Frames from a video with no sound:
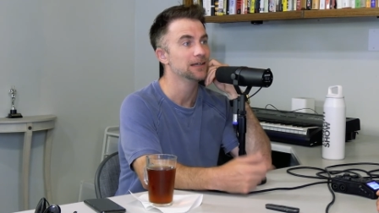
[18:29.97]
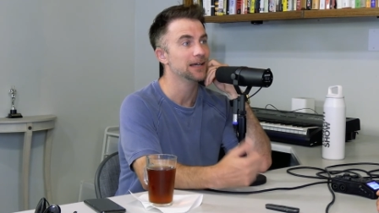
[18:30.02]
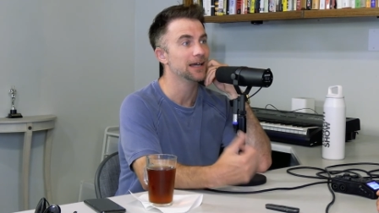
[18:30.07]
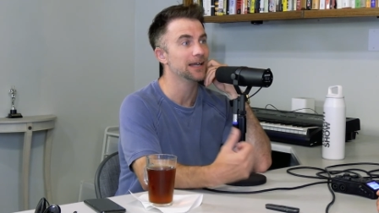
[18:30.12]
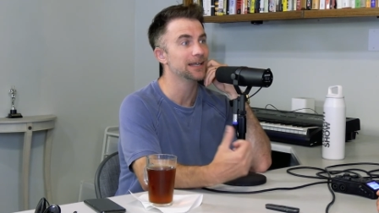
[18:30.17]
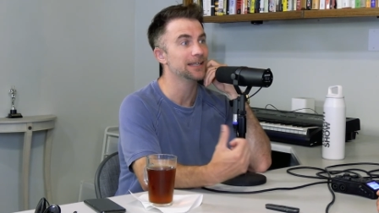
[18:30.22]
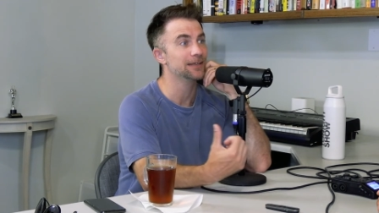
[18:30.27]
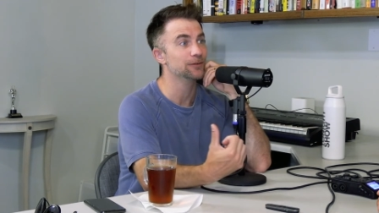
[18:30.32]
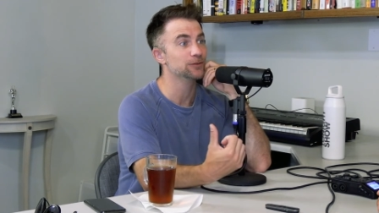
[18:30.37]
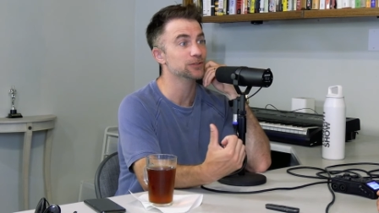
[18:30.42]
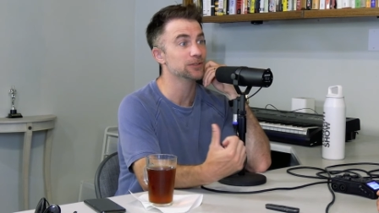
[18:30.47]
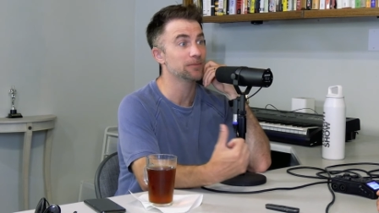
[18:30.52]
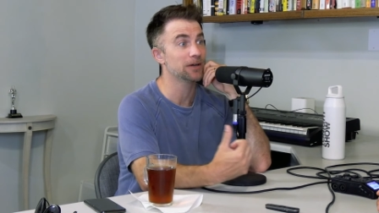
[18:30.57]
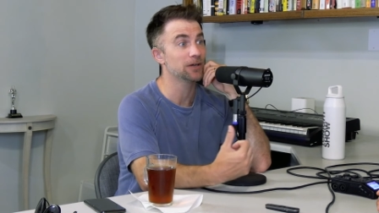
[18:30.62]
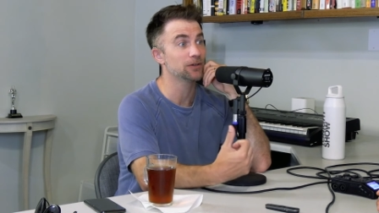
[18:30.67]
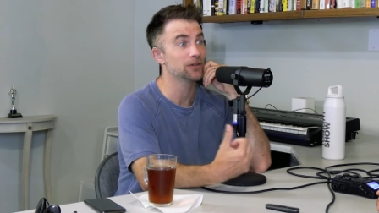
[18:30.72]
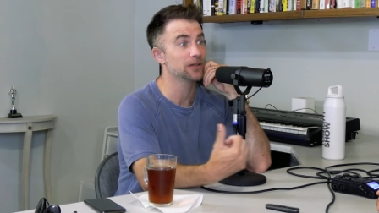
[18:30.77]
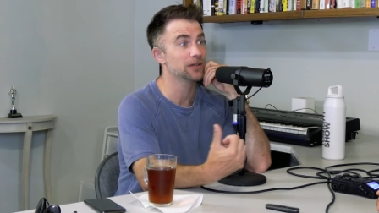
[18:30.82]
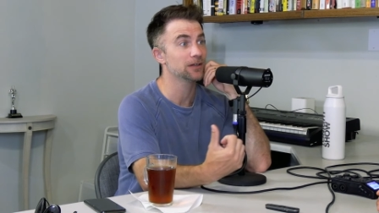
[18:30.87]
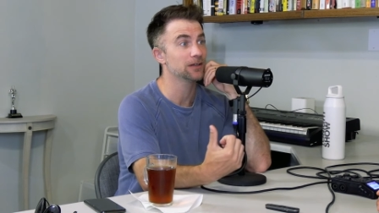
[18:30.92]
and he was
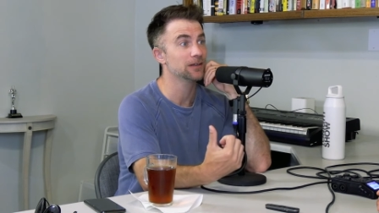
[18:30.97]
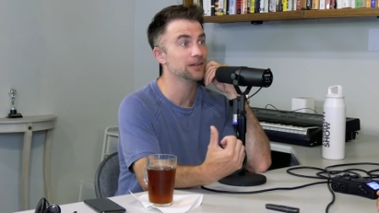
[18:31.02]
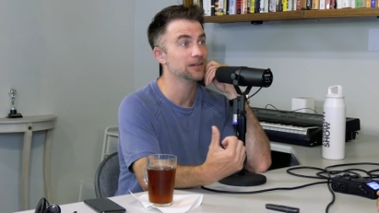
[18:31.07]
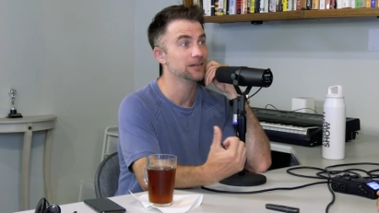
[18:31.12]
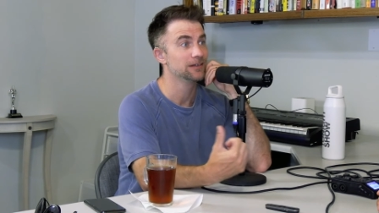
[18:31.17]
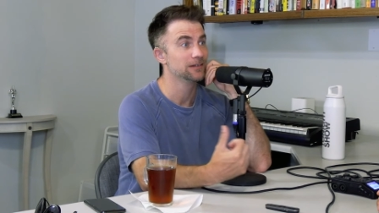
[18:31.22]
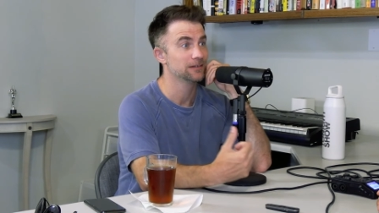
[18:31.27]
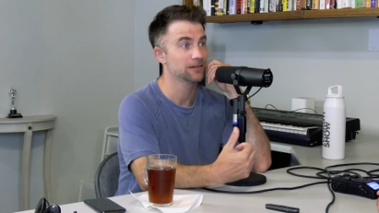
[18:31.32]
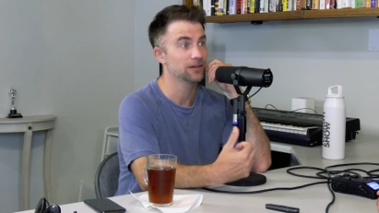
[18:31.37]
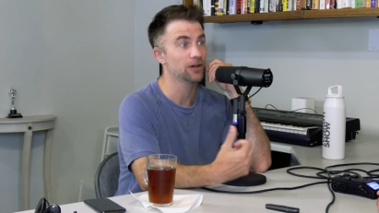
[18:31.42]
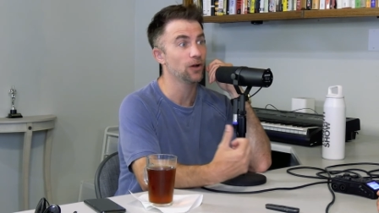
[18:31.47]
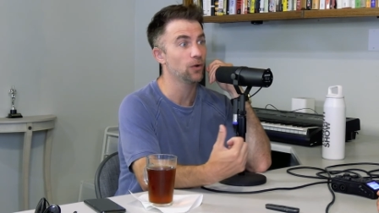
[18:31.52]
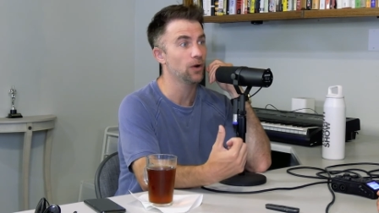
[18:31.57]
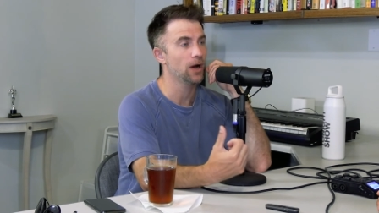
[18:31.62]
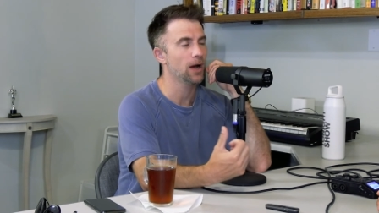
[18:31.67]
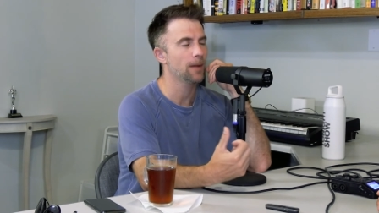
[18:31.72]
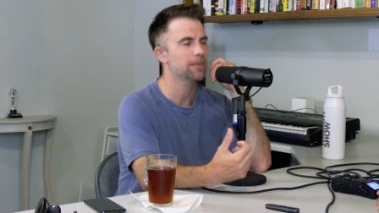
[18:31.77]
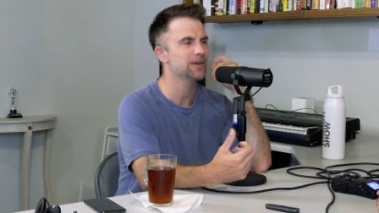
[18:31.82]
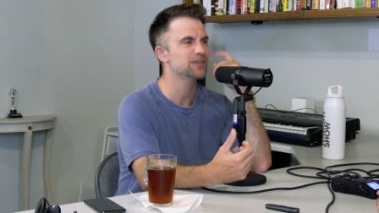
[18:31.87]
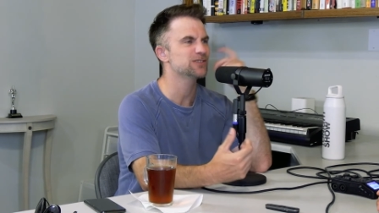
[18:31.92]
about to go
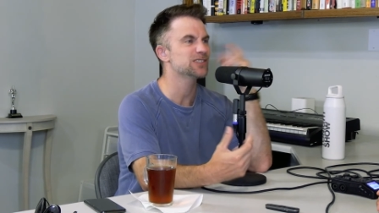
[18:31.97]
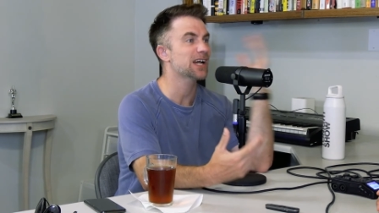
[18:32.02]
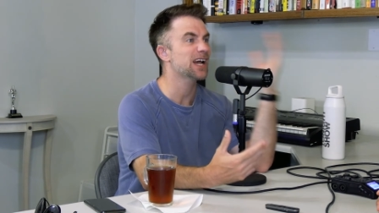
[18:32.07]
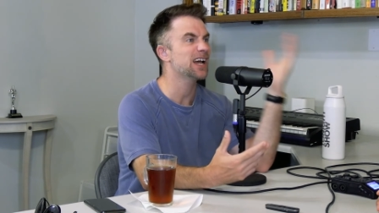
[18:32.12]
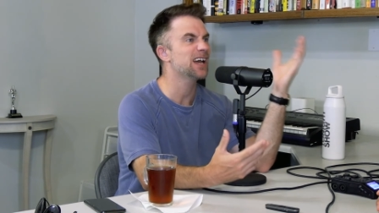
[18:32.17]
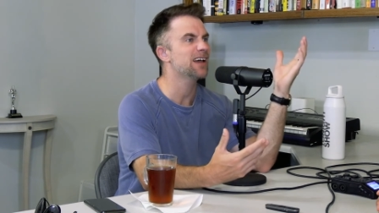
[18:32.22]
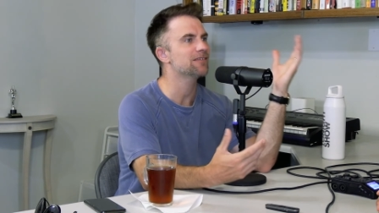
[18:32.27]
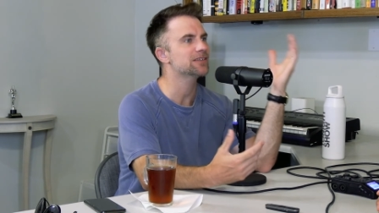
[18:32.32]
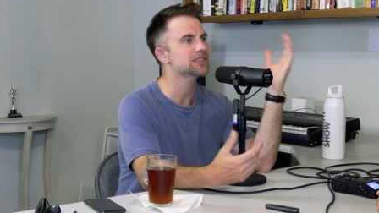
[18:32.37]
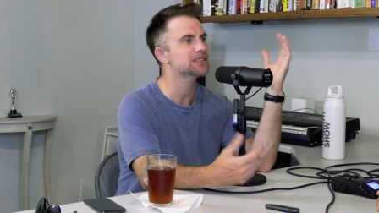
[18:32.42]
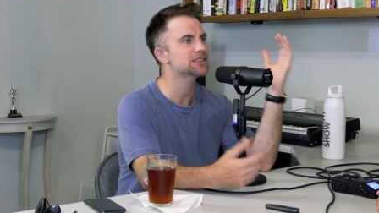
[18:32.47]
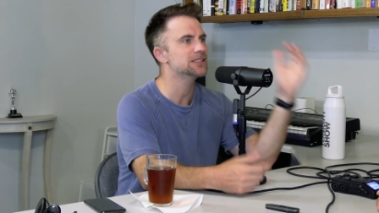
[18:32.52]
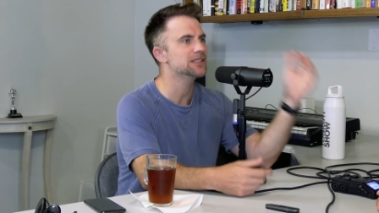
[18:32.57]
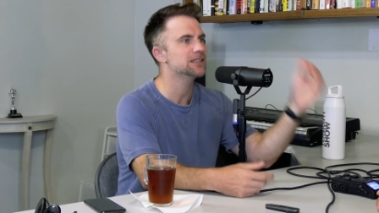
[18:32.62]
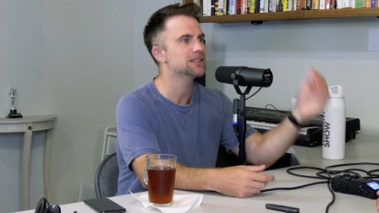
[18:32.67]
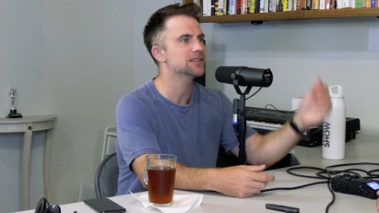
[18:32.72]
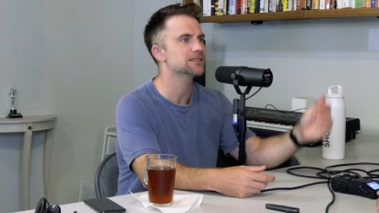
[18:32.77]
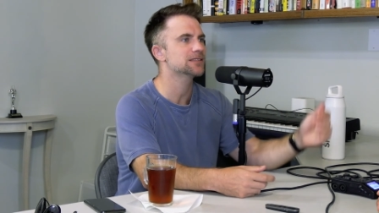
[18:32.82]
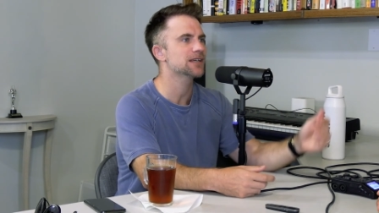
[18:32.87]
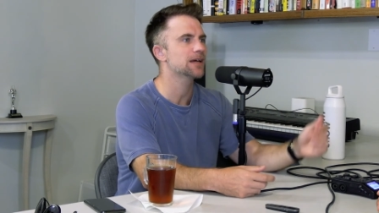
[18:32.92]
up, and he's like, I haven't
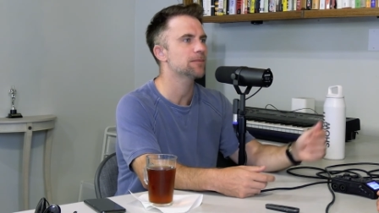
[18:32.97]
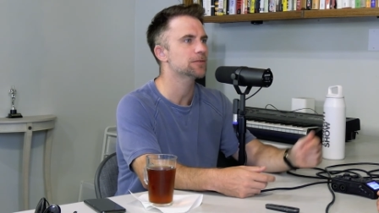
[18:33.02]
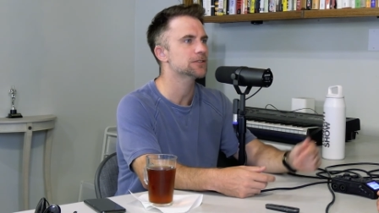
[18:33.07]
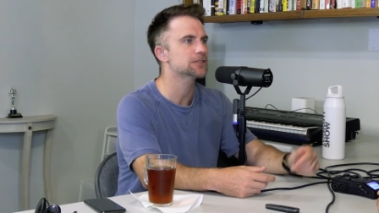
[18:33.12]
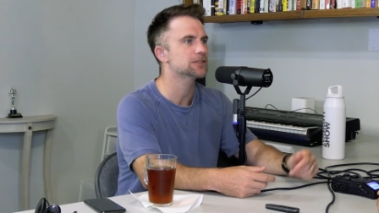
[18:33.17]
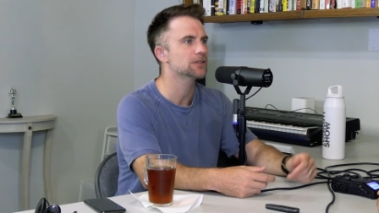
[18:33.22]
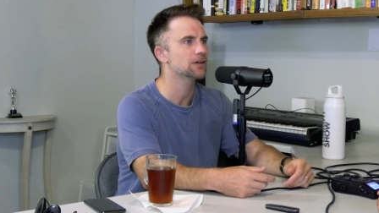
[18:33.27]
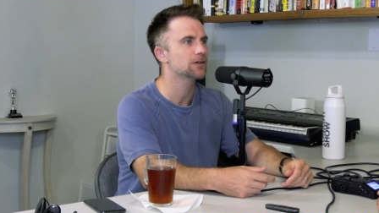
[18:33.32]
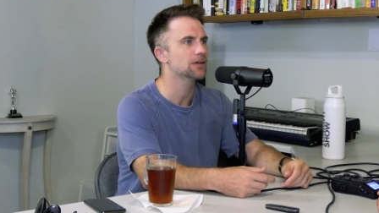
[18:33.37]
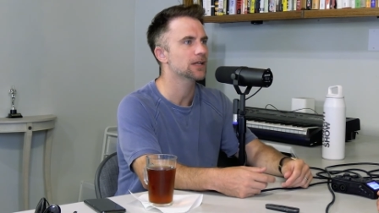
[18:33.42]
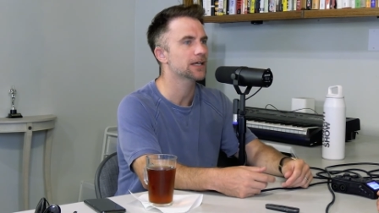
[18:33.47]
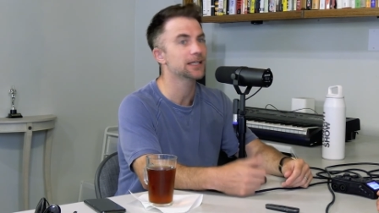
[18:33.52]
seen this episode.